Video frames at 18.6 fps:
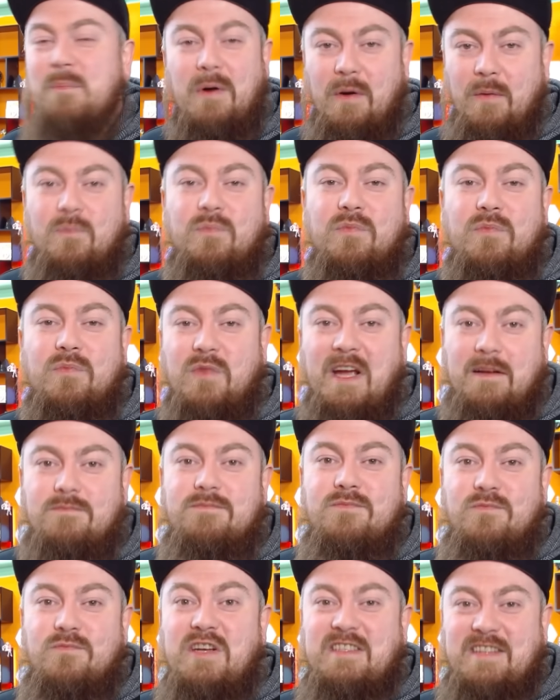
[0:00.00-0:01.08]
but like
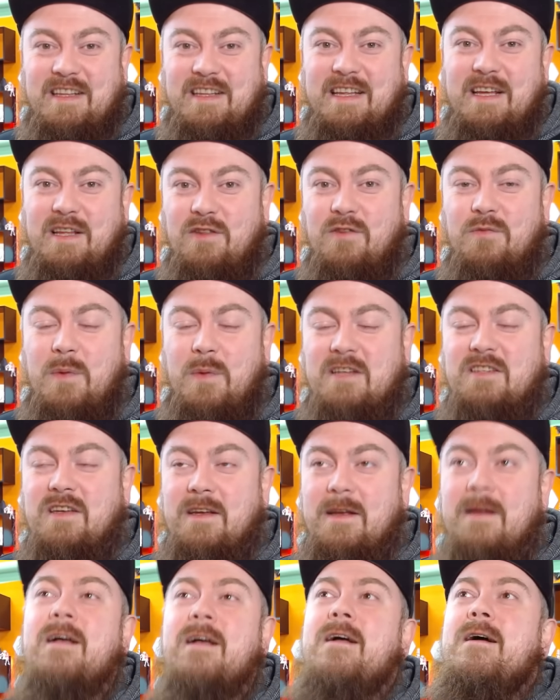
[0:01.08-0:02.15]
recently, they've
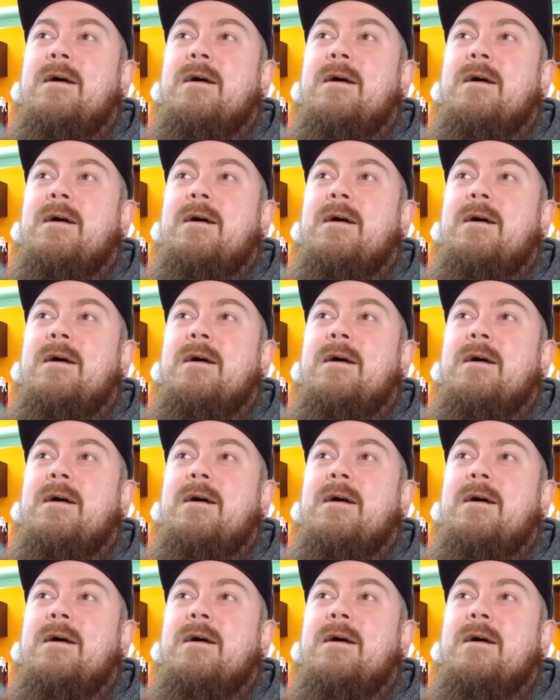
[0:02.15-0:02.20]
basically,